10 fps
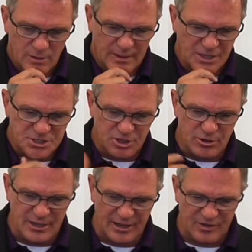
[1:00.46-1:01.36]

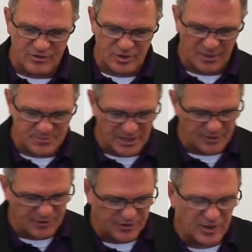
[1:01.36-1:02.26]
Engineering has
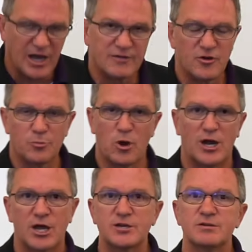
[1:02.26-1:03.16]
updated the design of your
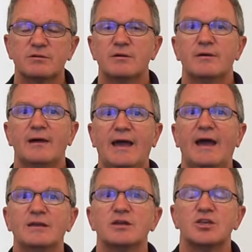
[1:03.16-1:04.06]
product,
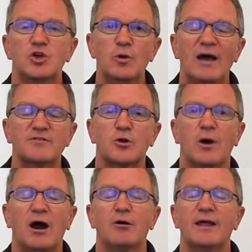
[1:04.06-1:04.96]
and you have to go
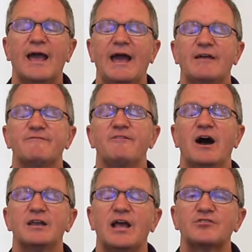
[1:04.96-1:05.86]
out and
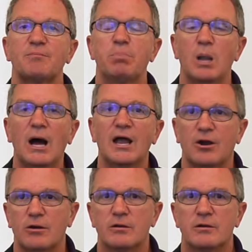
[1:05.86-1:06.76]
find a
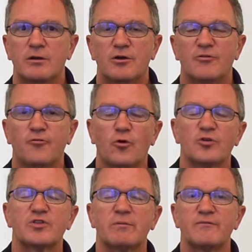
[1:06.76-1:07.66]
supplier for
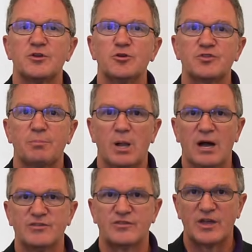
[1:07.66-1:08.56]
some of the new
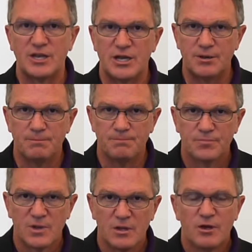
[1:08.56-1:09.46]
supplies that they need.
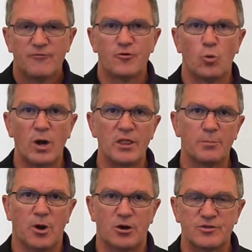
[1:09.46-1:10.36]
For one of the
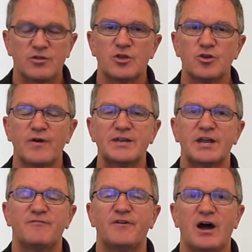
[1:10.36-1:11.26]
parts, you've
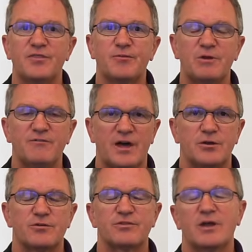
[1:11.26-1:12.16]
identified three
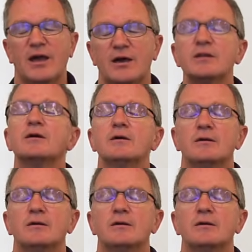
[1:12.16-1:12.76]
vendors, and